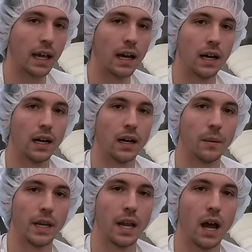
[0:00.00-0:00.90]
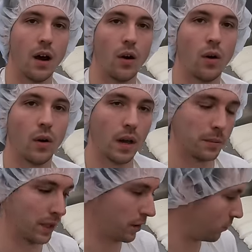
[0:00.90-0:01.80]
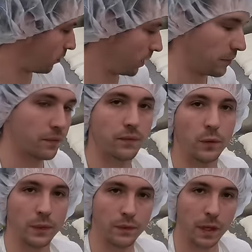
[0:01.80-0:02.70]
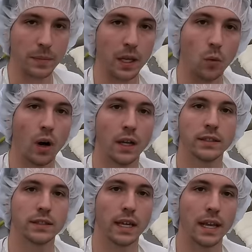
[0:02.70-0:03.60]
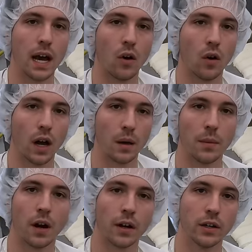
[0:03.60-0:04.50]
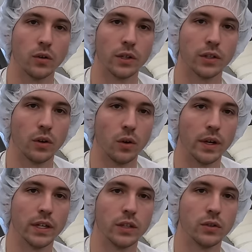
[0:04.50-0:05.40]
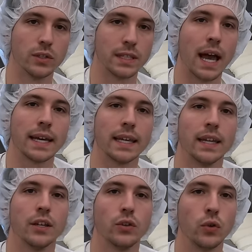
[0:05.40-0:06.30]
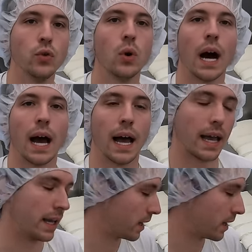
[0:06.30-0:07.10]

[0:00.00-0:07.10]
and now we flipped it once, and now I'm already going to go into stacking it too high.